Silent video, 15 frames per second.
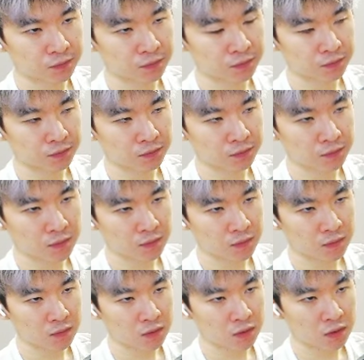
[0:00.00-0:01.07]

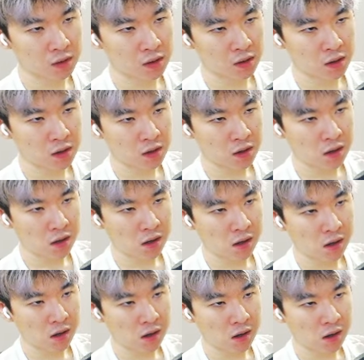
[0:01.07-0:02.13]

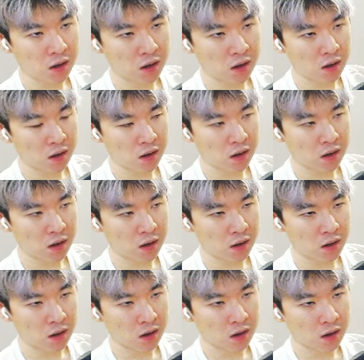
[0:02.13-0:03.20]

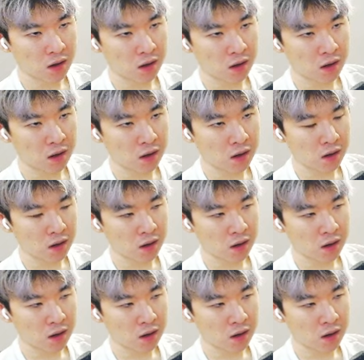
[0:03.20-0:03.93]
The person shown says nothing.